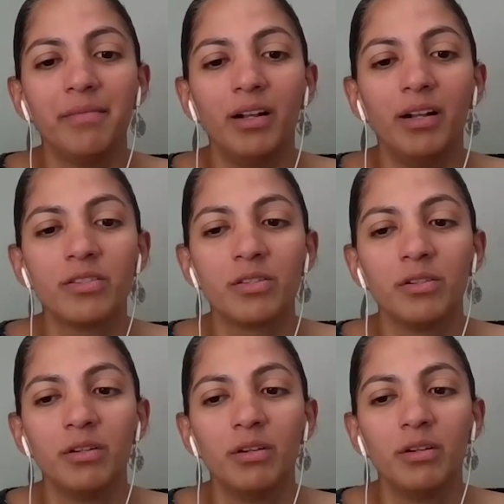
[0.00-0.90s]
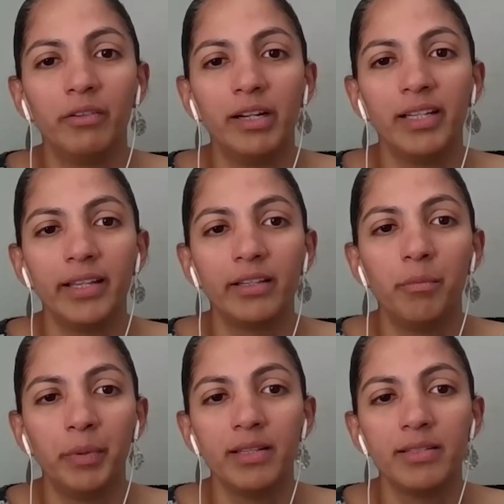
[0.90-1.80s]
also around like
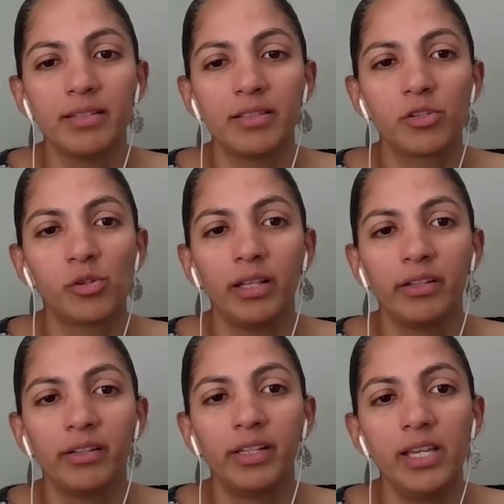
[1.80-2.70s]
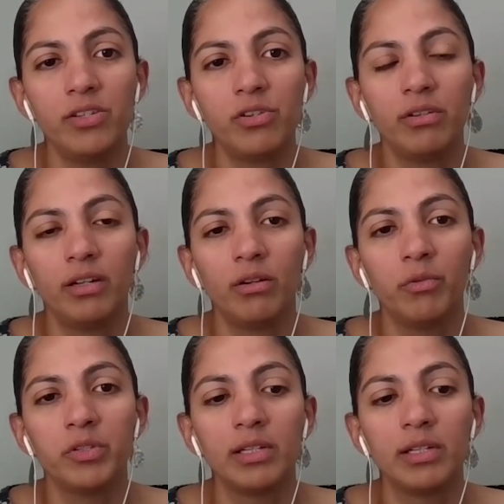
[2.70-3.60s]
comprehensive sexuality education and
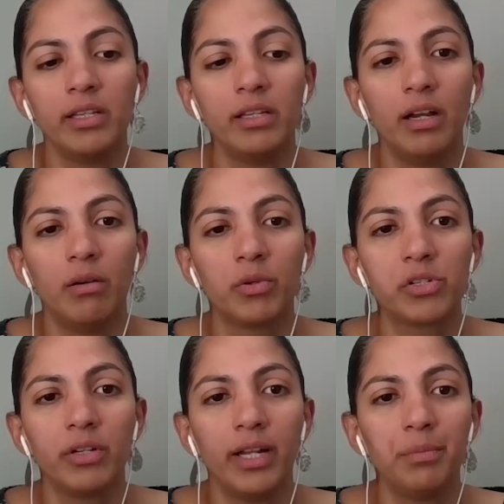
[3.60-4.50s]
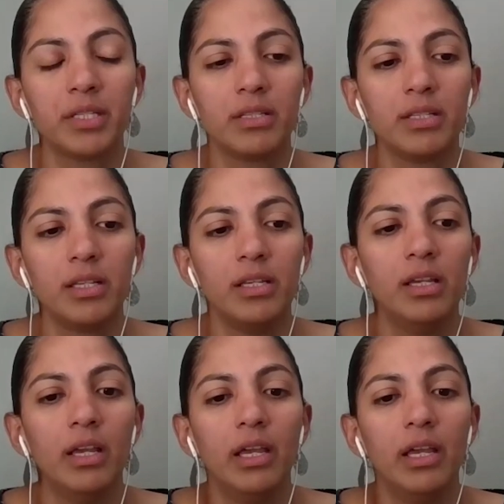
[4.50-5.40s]
obviously abortion
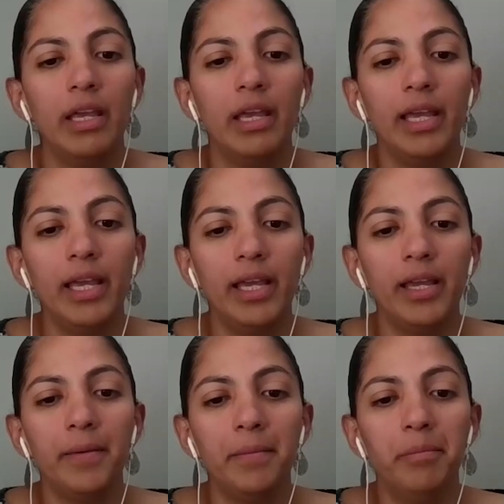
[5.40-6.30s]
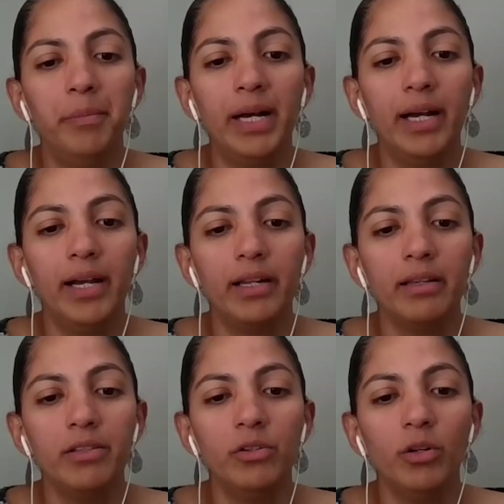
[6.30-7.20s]
advocacy. But
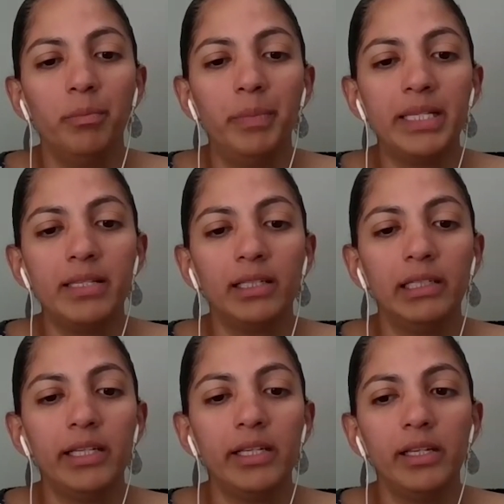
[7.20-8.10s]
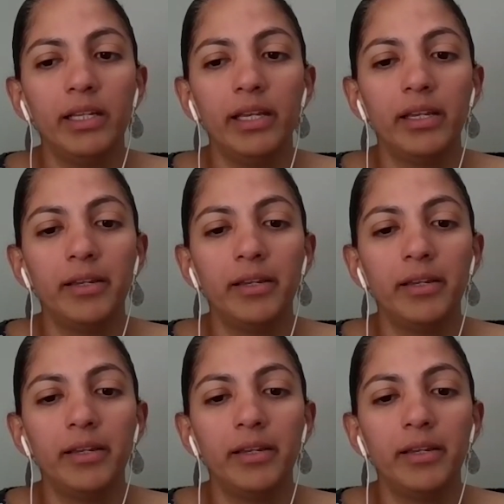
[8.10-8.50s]
basically,